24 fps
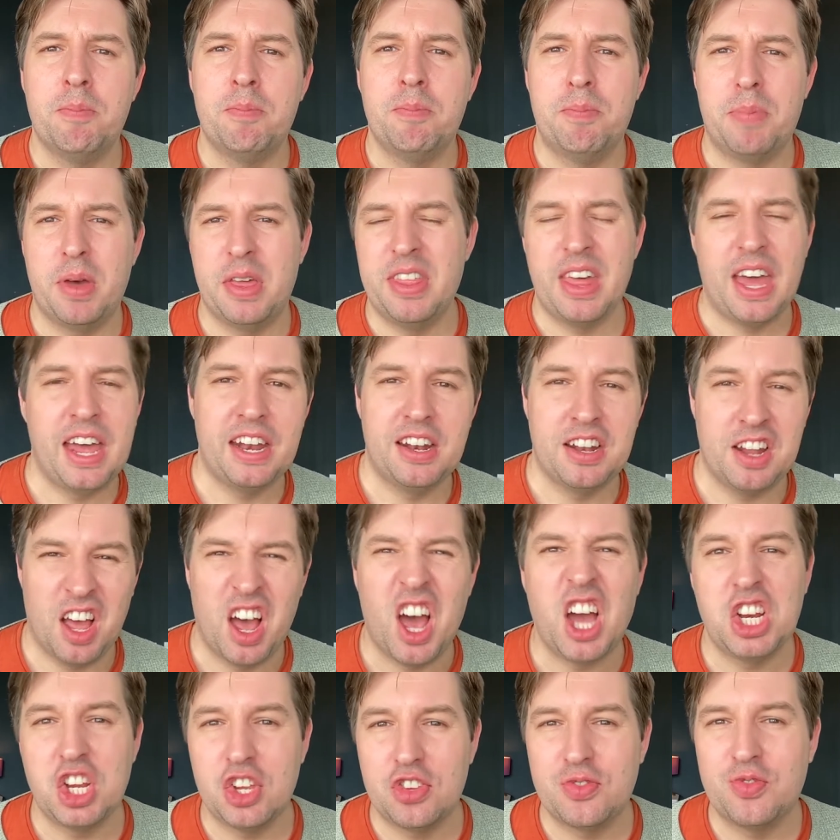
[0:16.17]
But then I
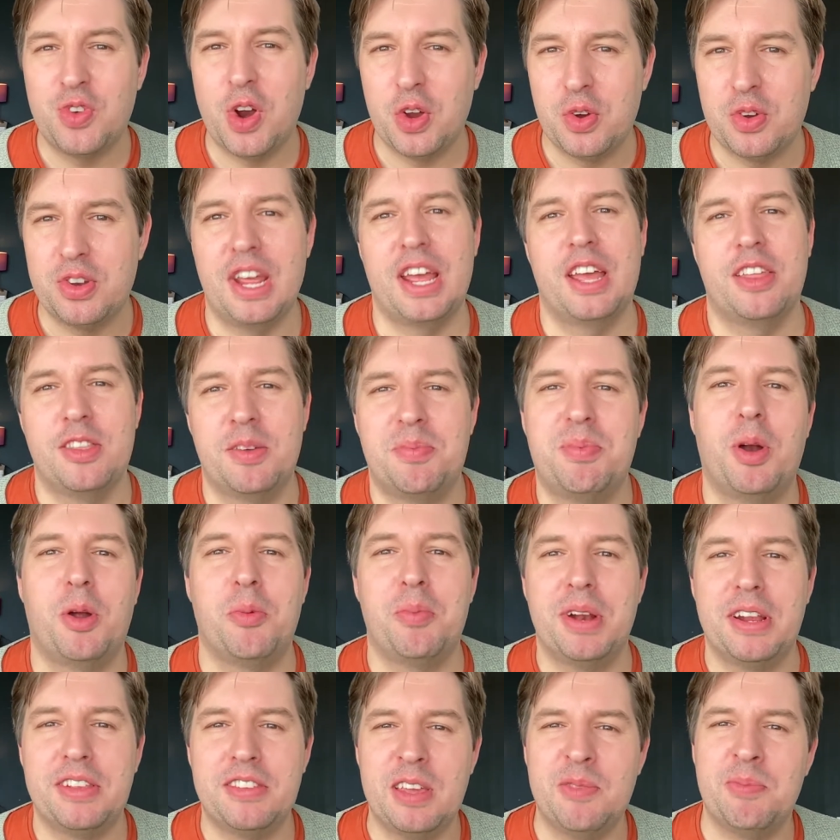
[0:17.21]
just wrote down the
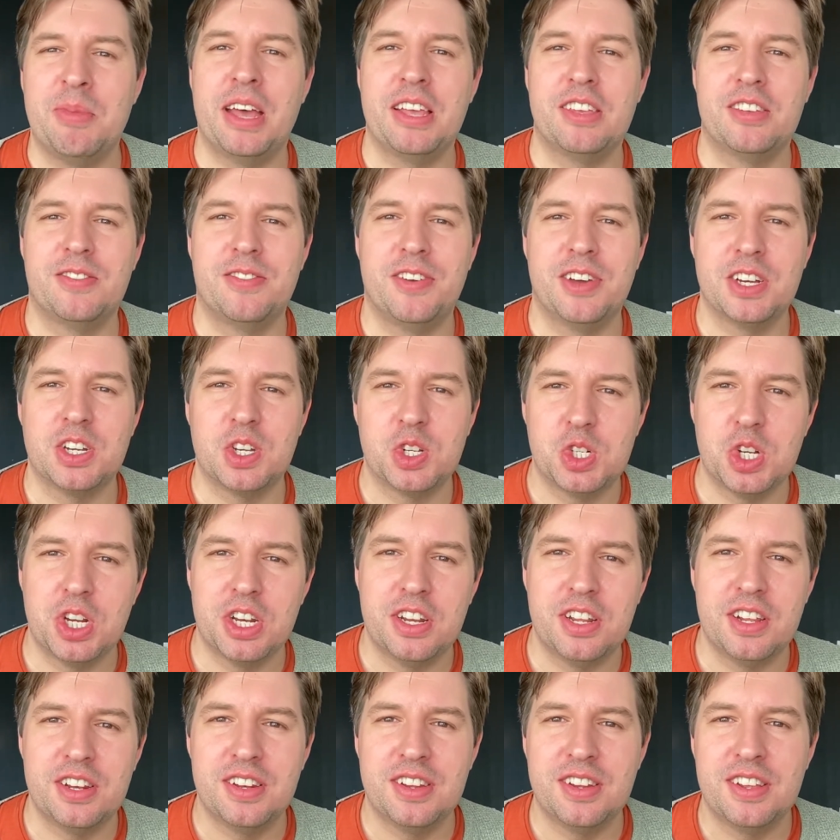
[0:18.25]
probability mass function
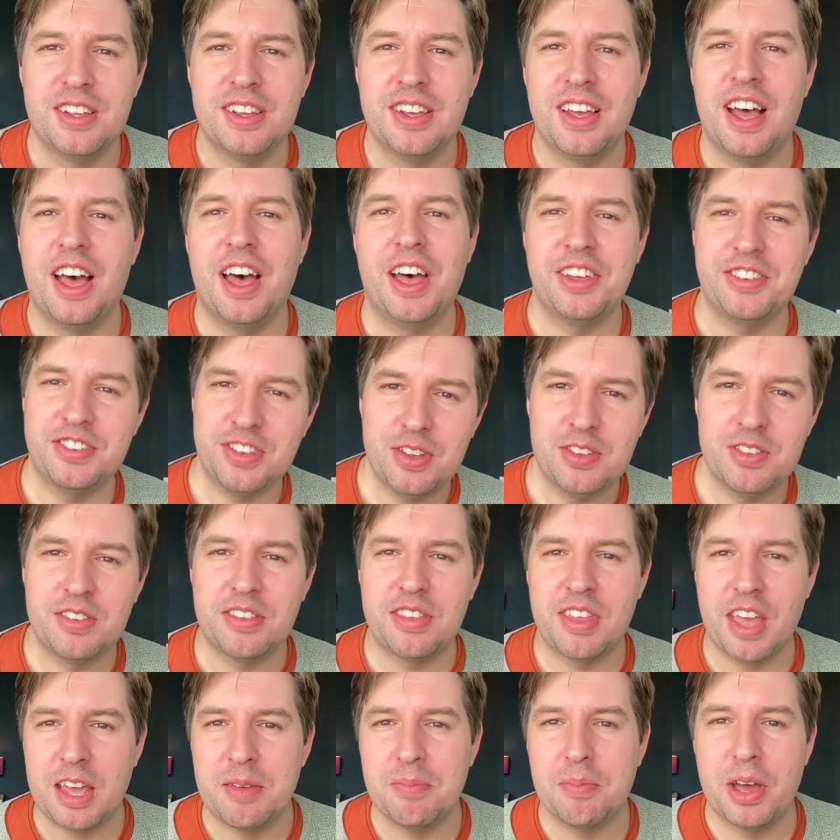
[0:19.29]
and asked you to
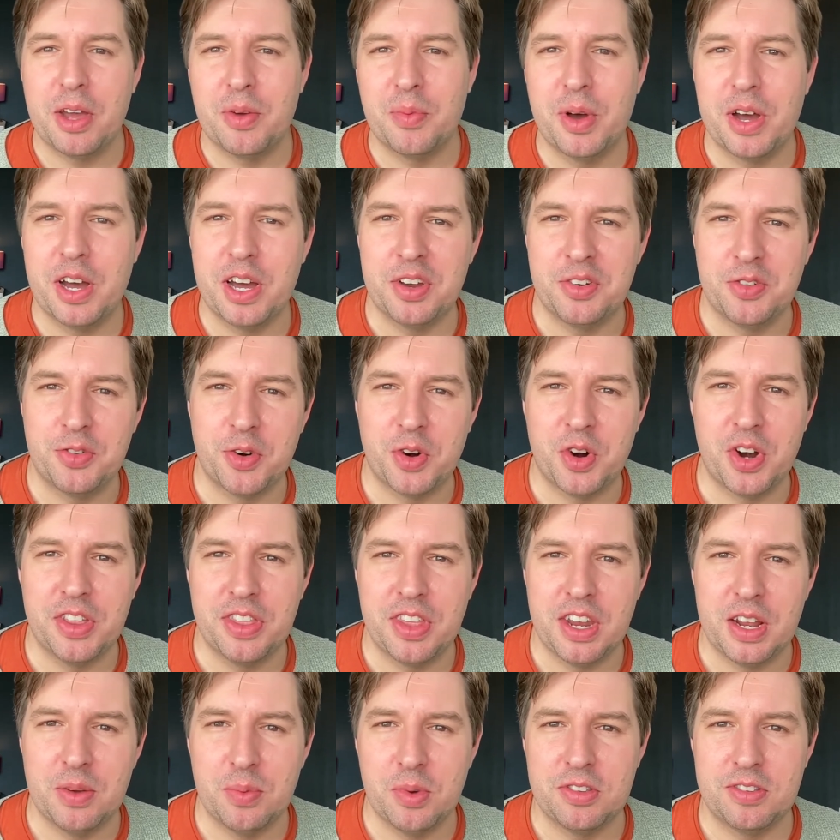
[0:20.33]
take my word for it
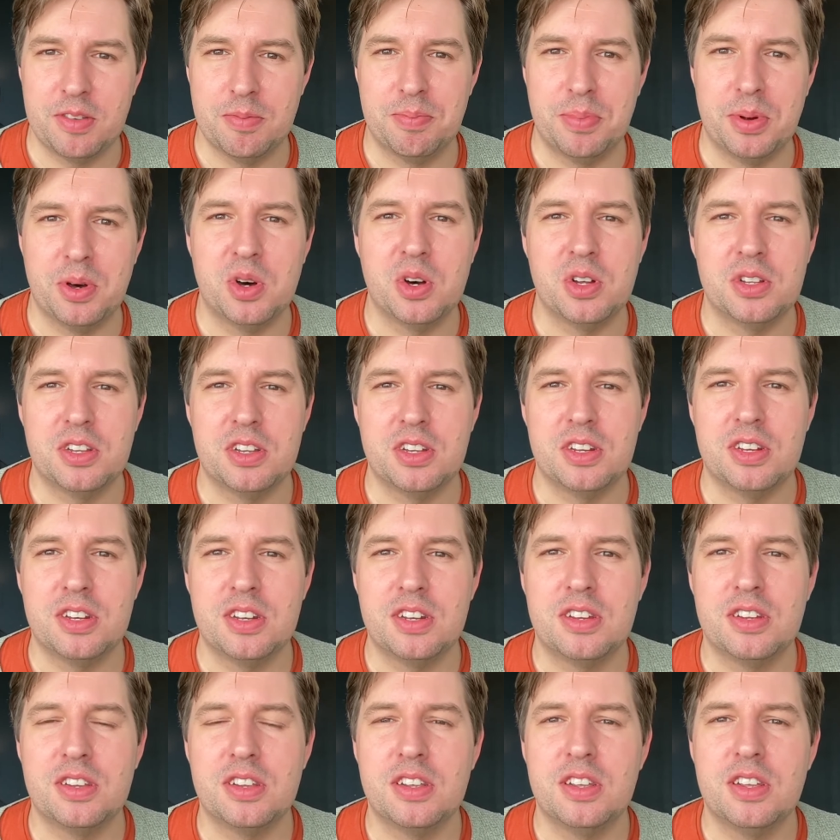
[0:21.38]
that it was important.
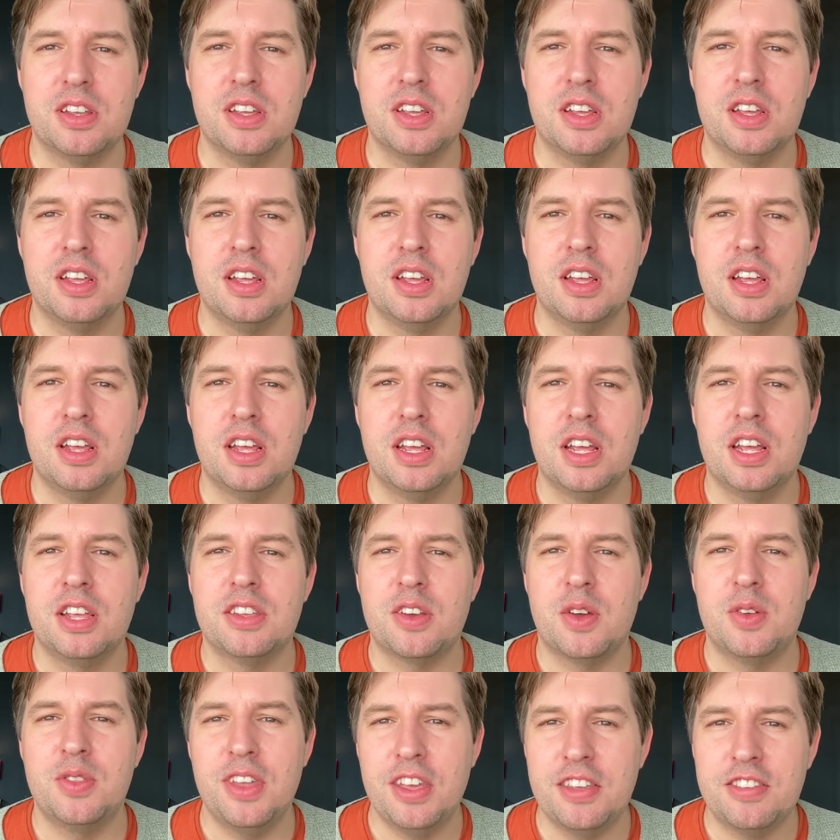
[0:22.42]

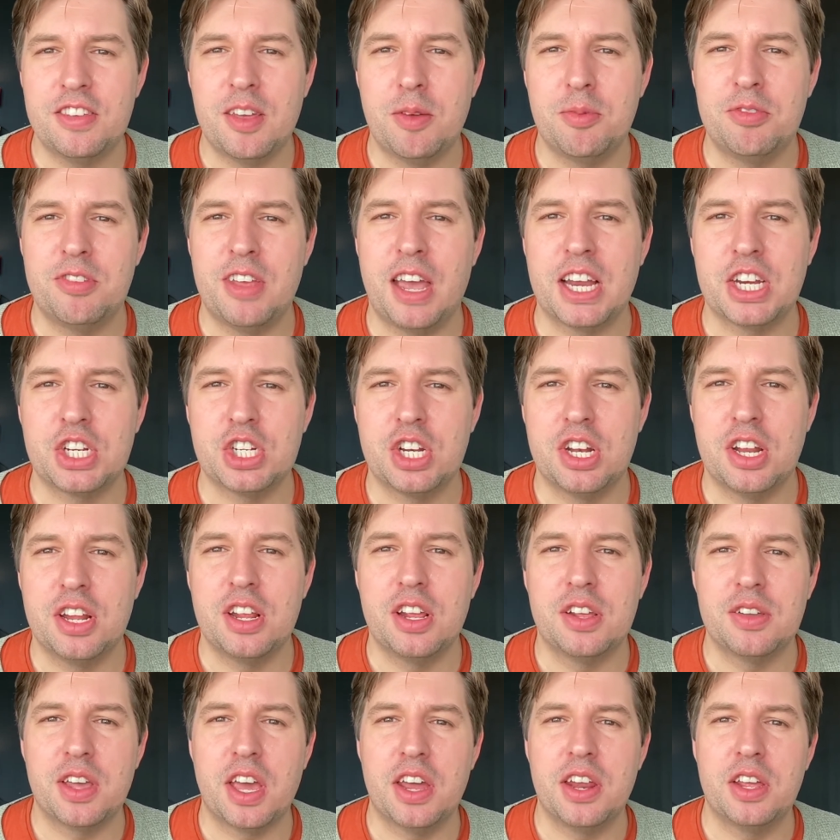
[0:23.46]
So in this subsection,
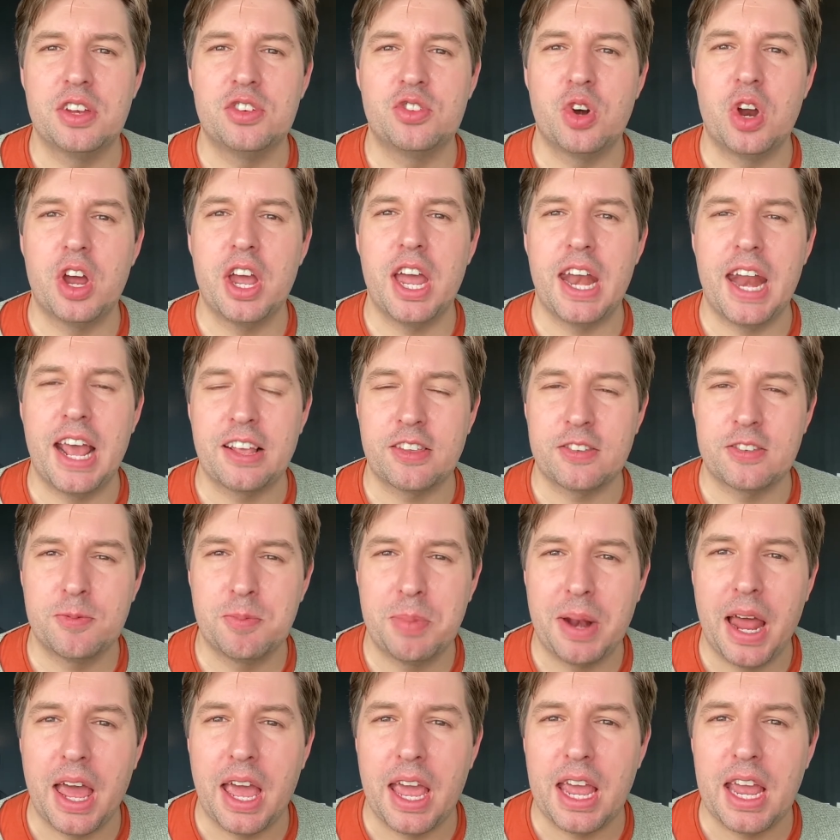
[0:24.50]
I'm going to try and
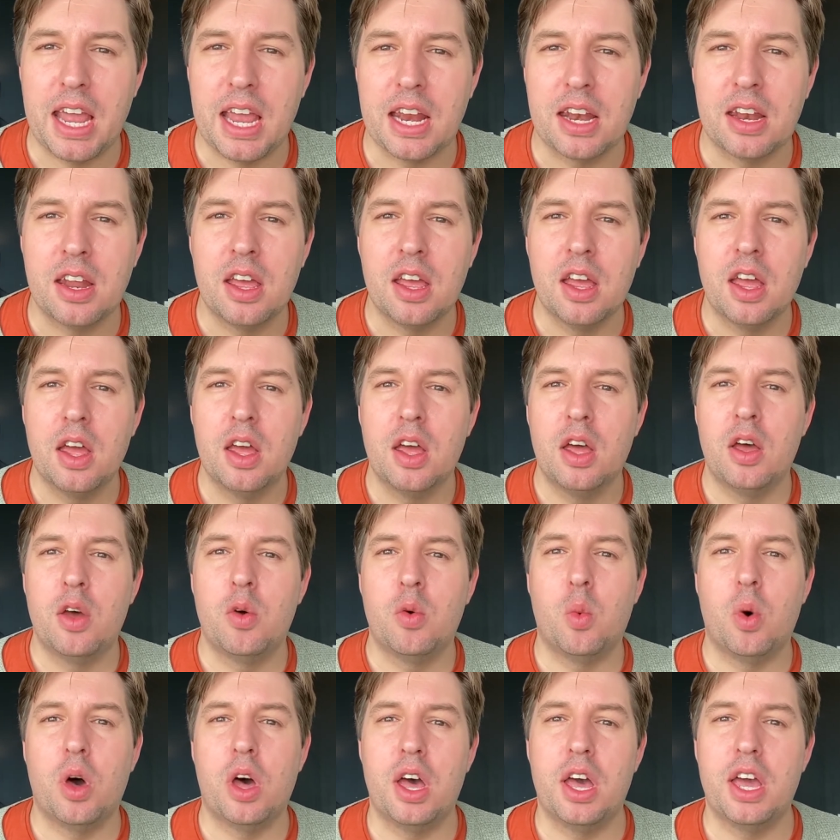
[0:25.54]
explain
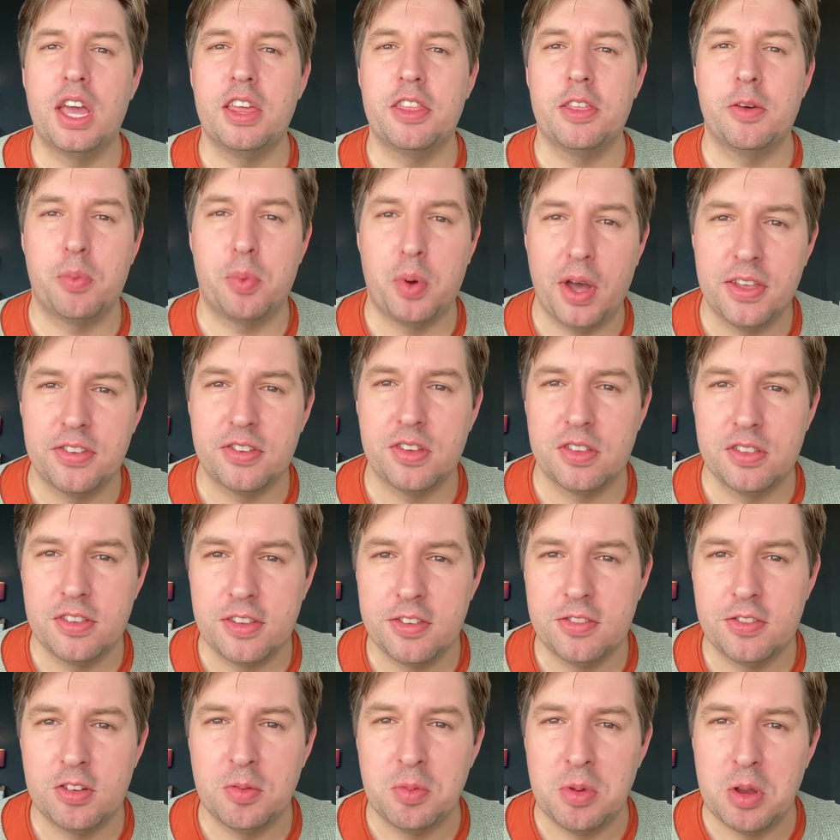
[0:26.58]
why the Poisson
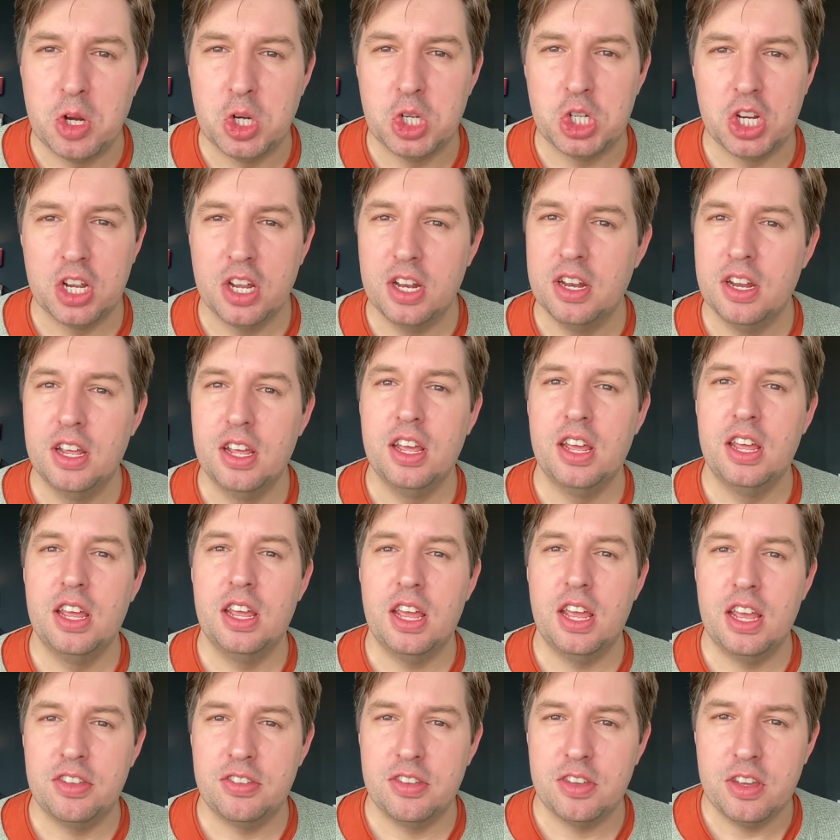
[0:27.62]
distribution
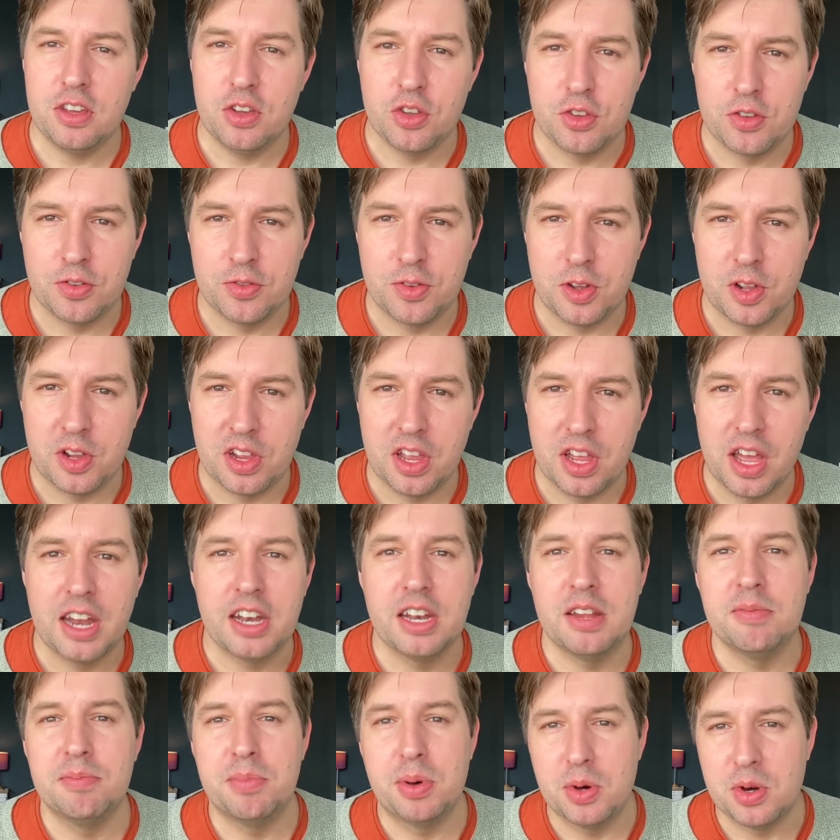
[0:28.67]
is a useful and
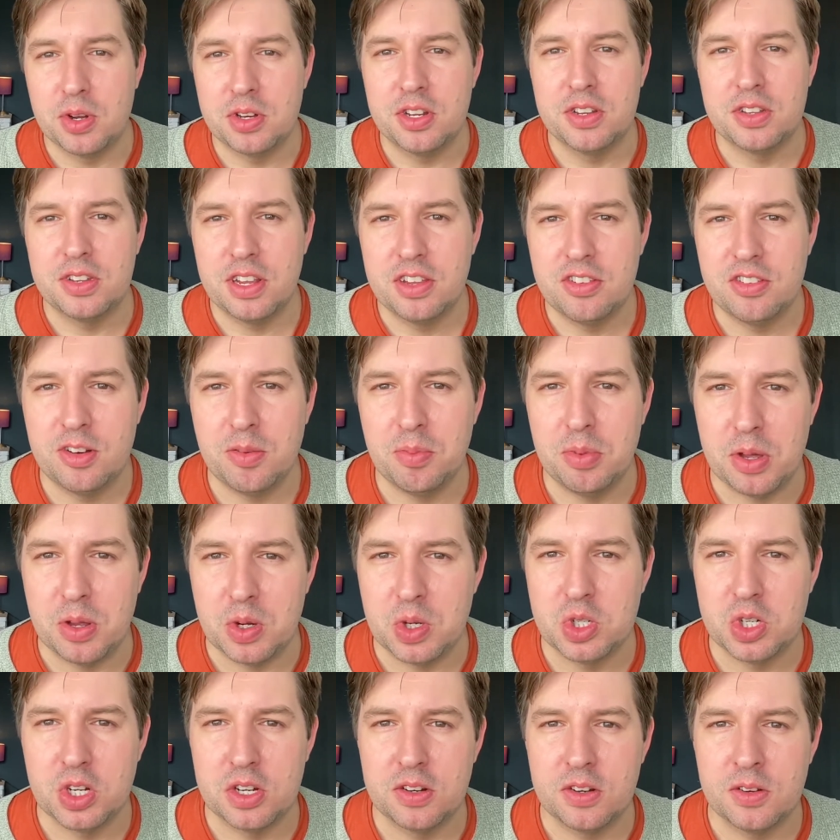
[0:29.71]
important
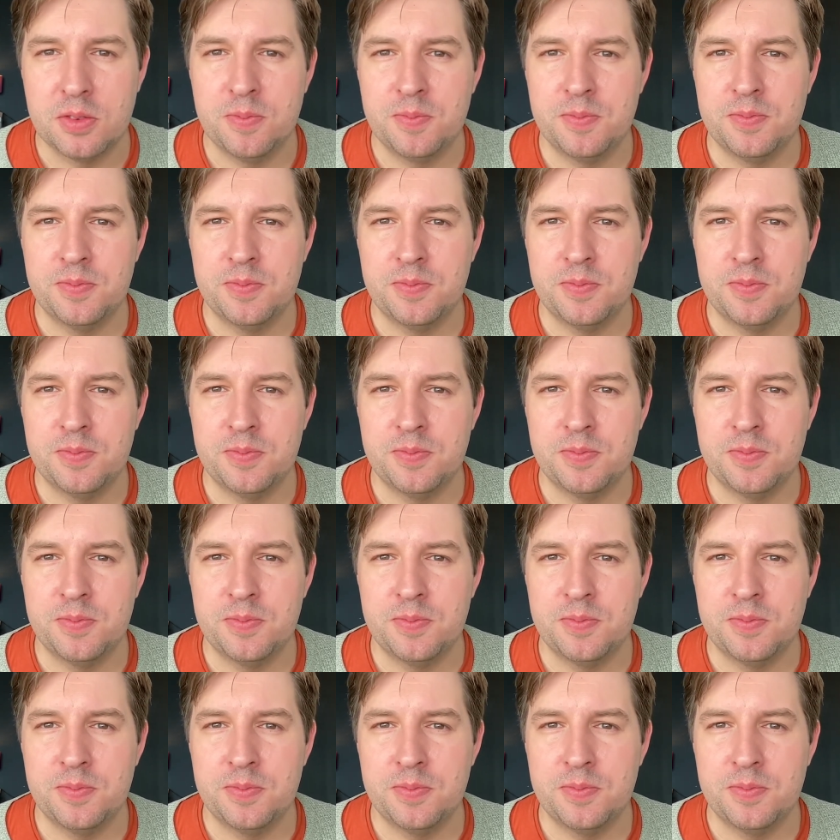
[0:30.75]
distribution.